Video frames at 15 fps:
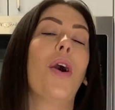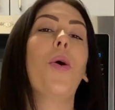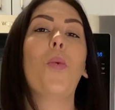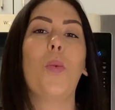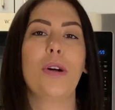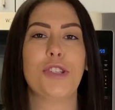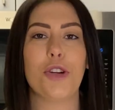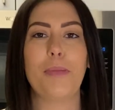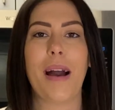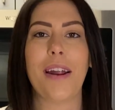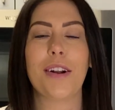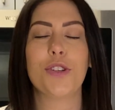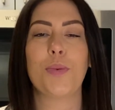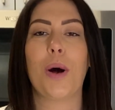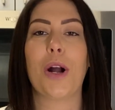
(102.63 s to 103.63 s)
Once your batter
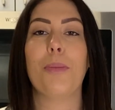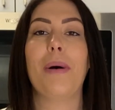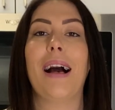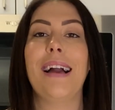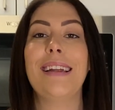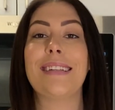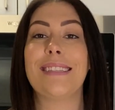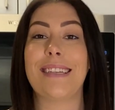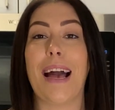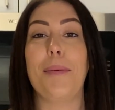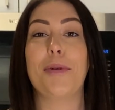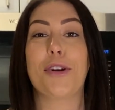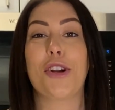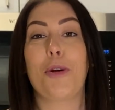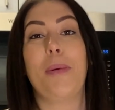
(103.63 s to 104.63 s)
is well combined, it's time to
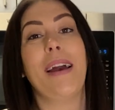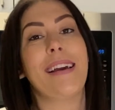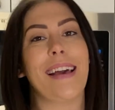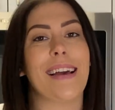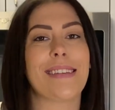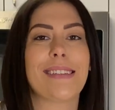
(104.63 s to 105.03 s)
cook your pancakes.